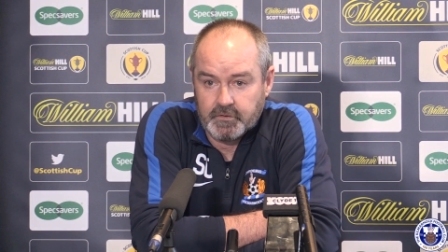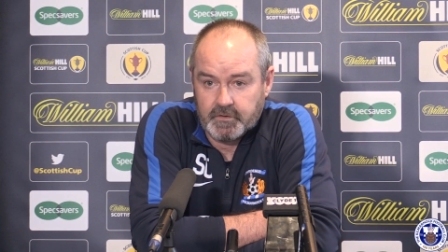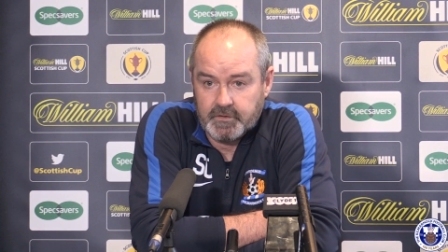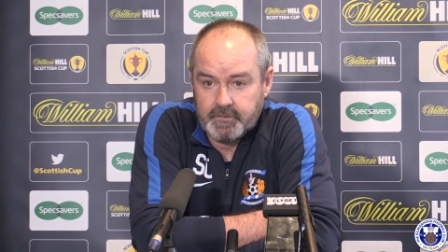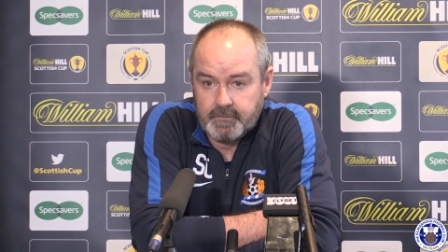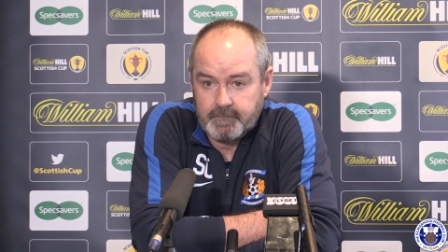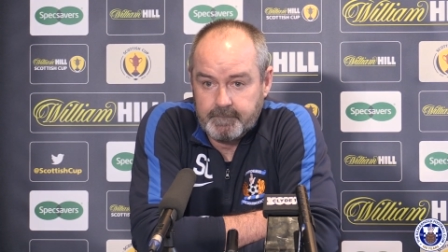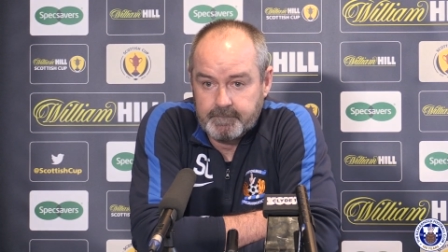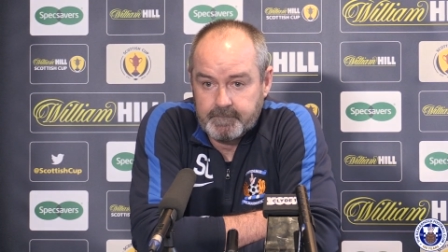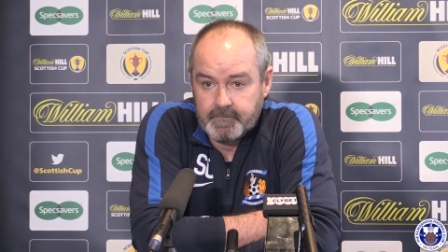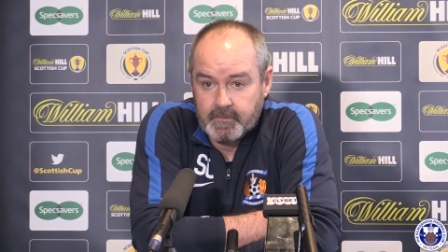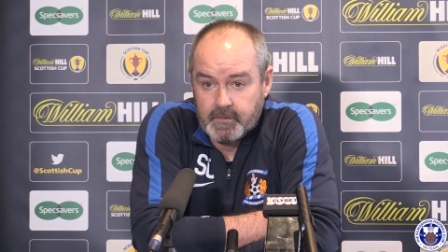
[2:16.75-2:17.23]

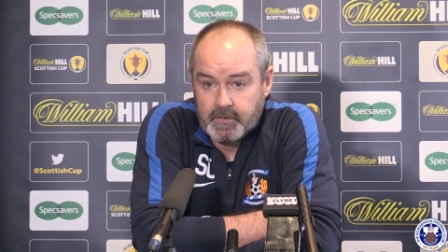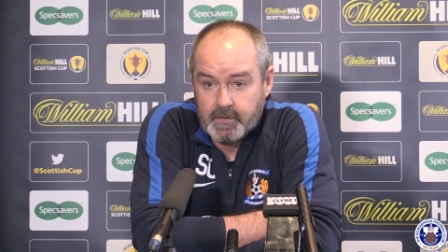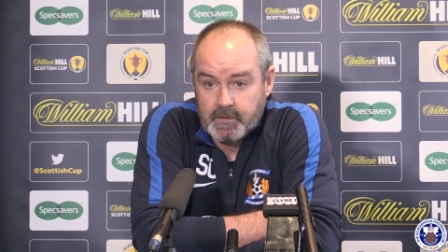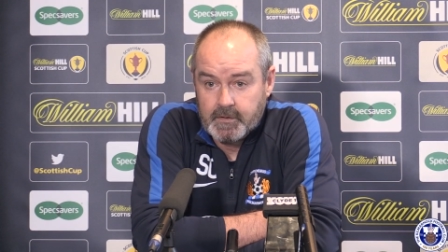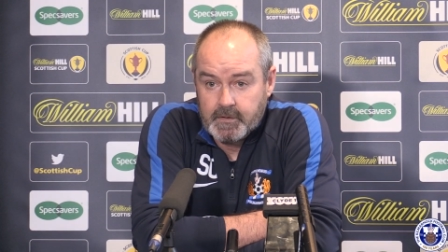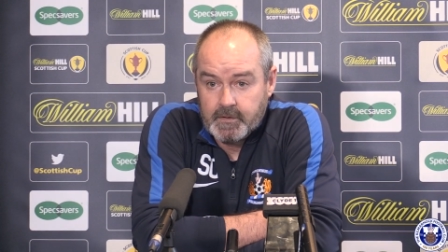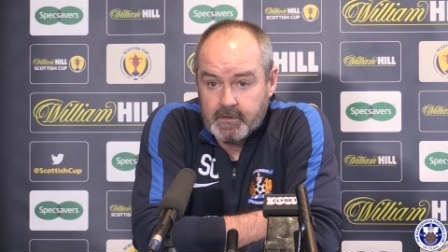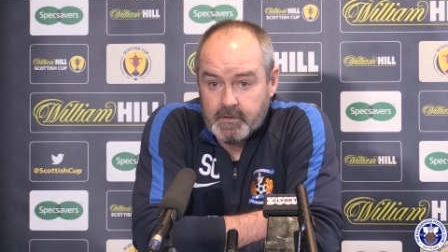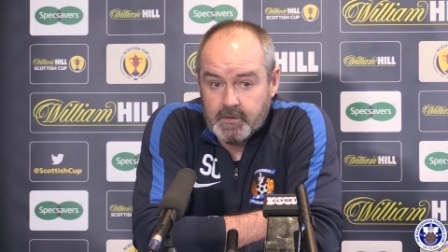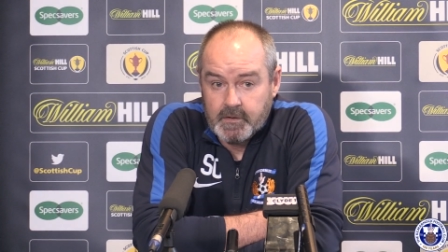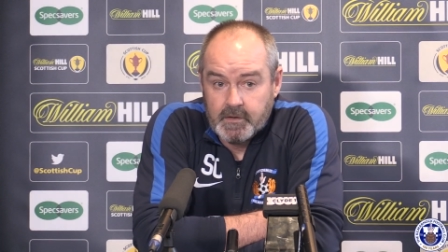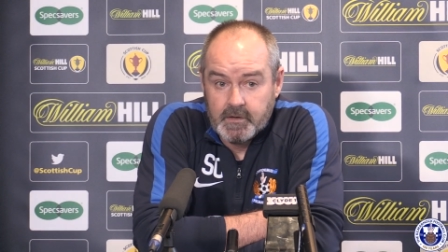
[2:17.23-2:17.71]
on.
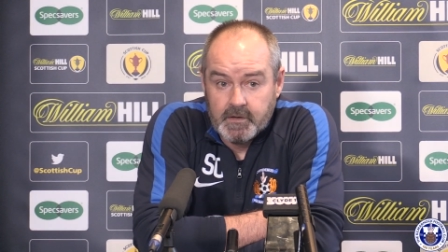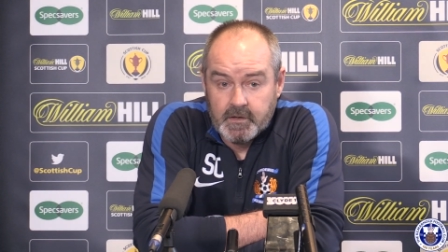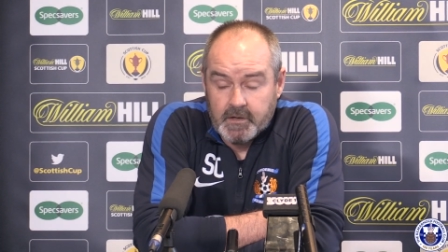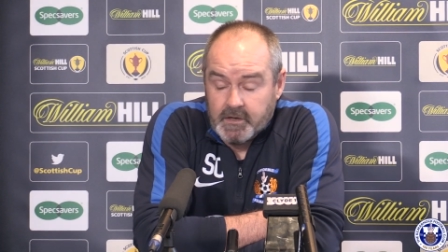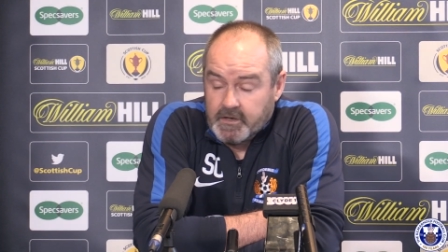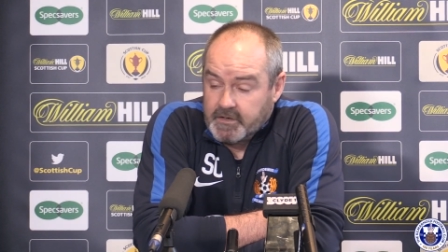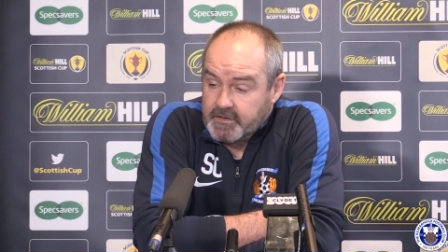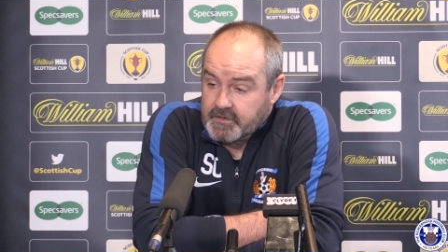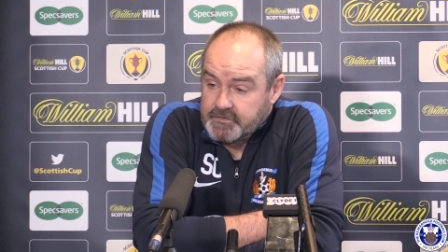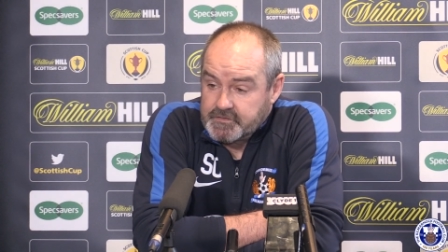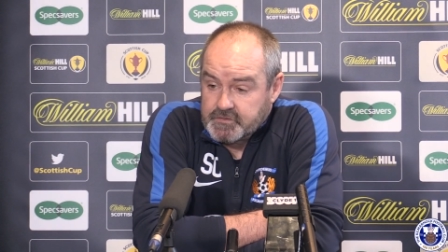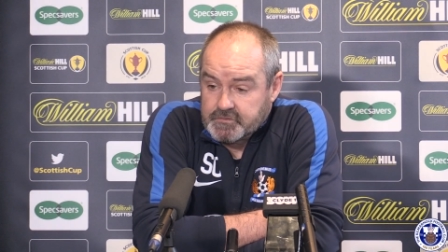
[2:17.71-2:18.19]

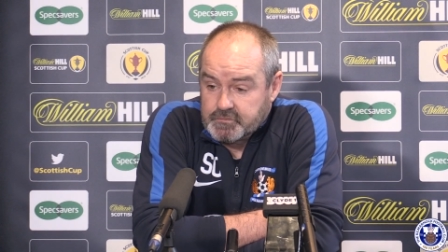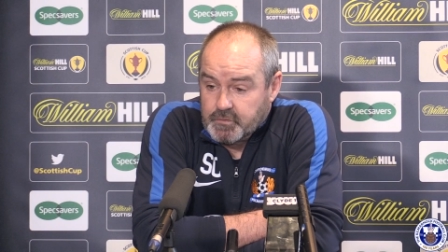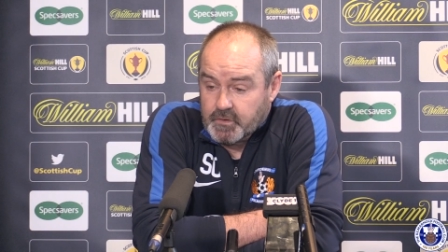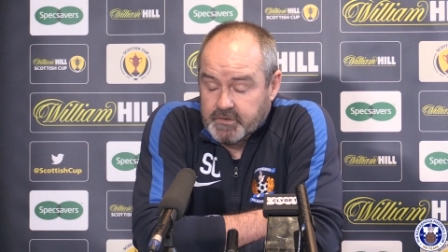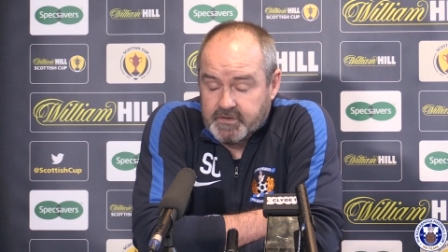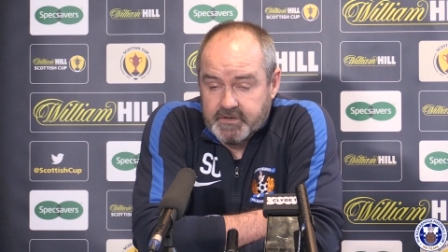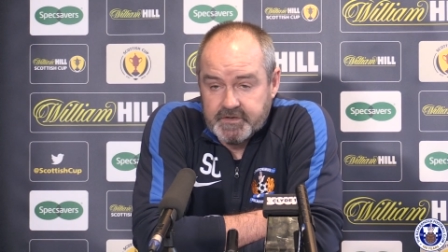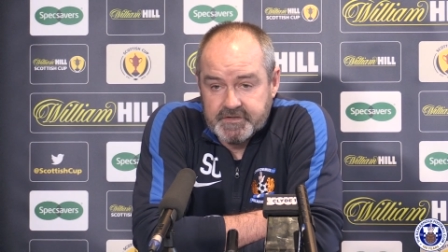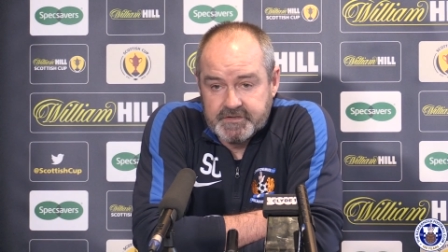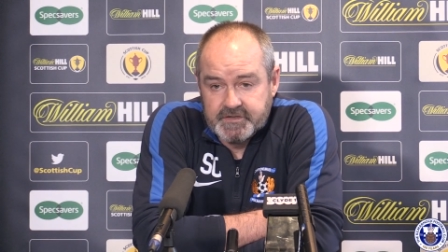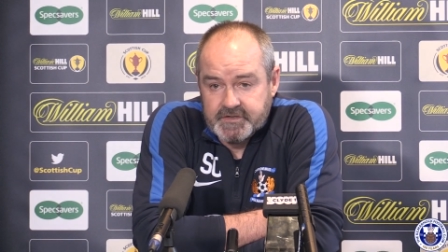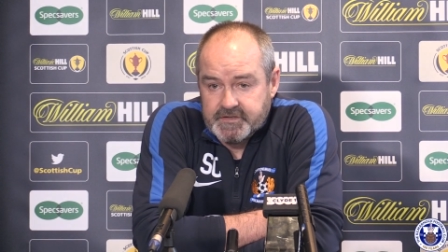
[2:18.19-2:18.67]
And I just
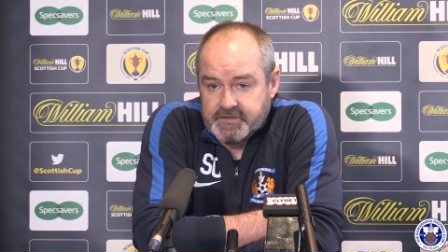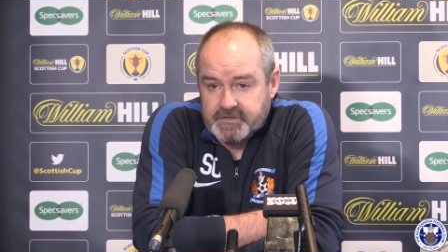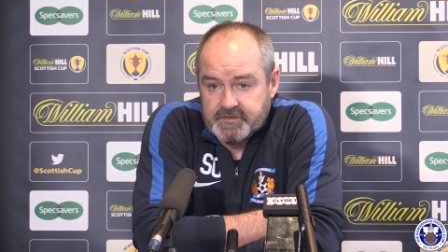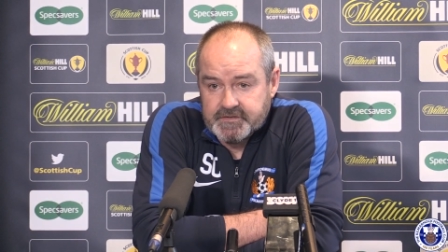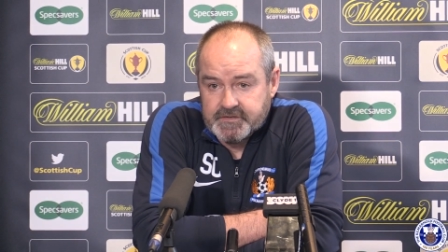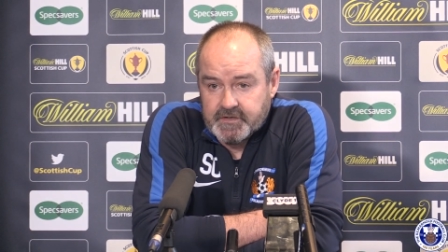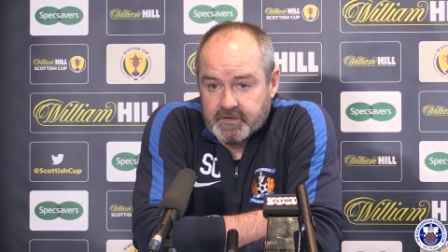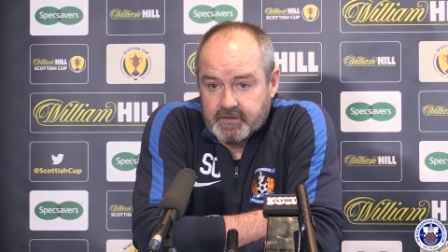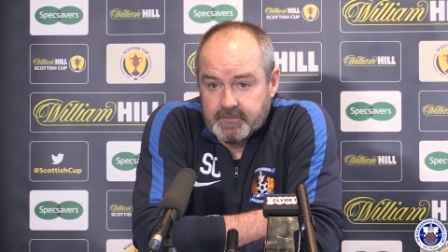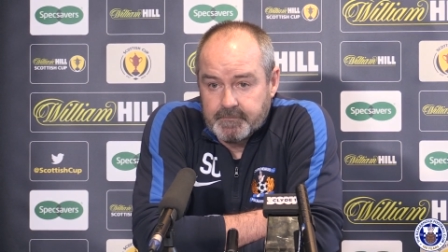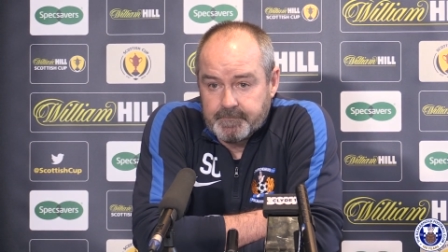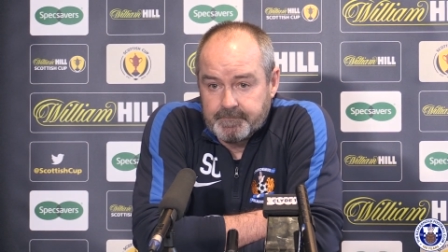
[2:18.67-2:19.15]
want
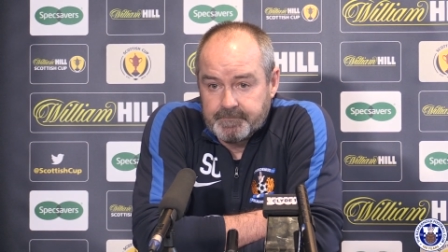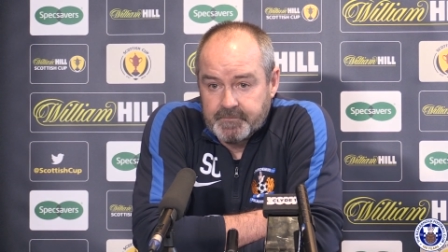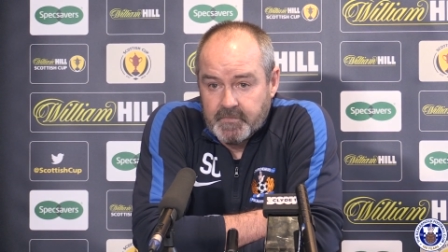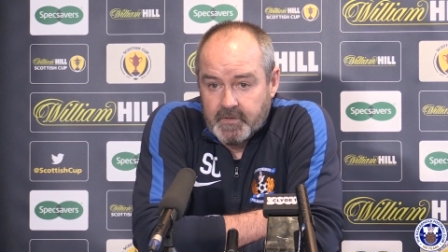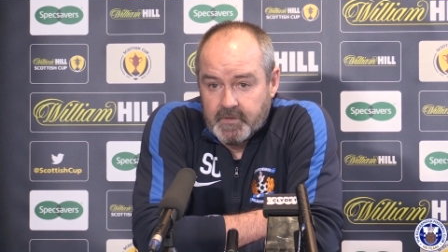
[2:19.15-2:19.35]
consistency.